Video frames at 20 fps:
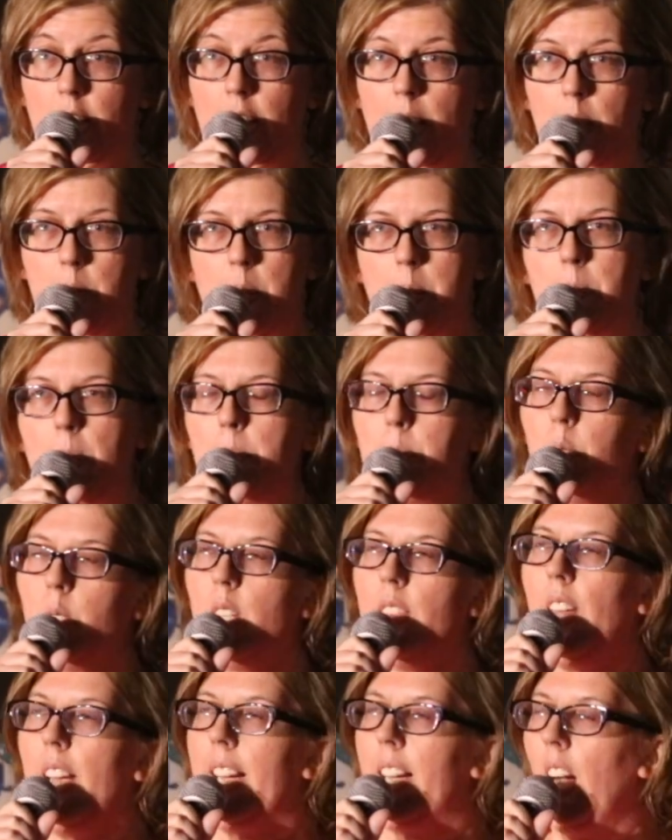How many people
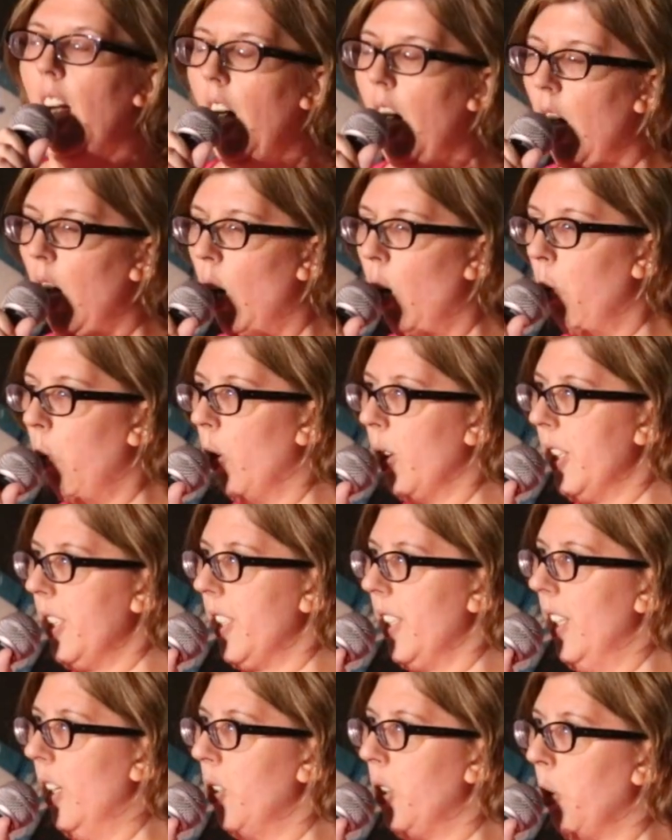did they call wanting
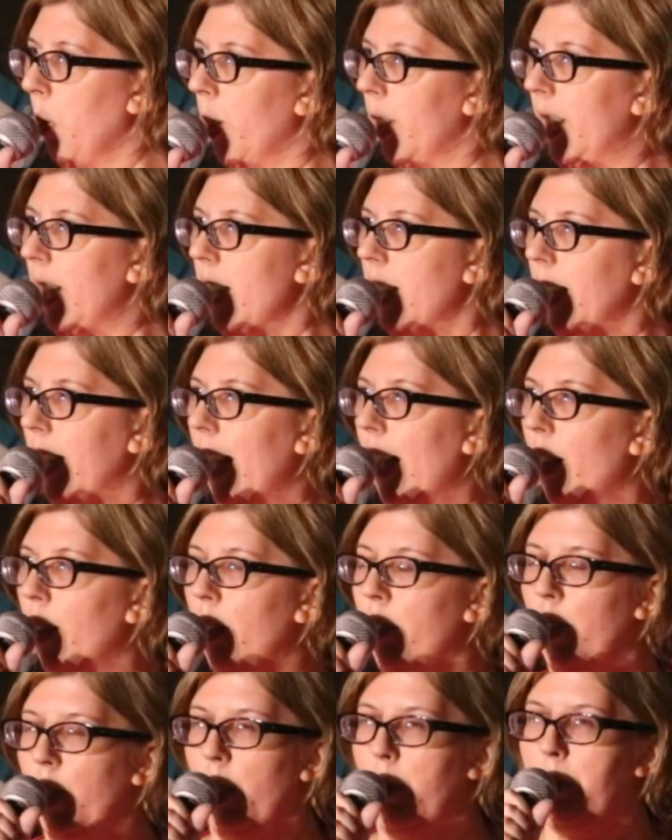to know, do you want to get
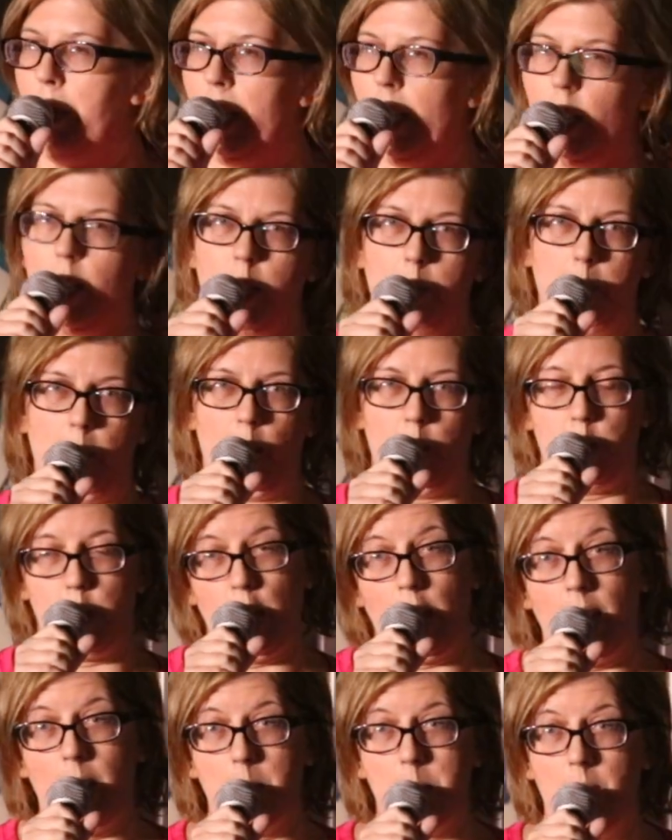together for a beer and a
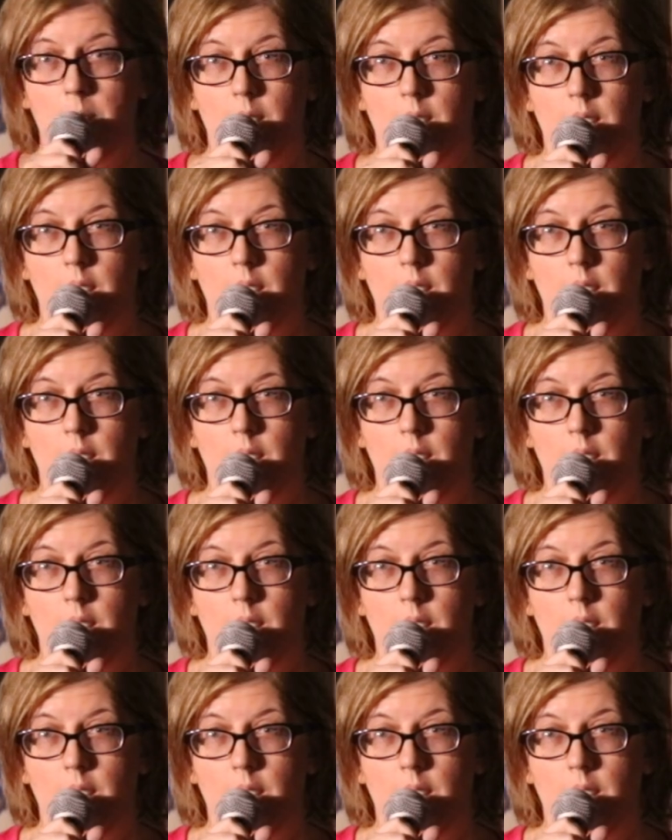blowjob?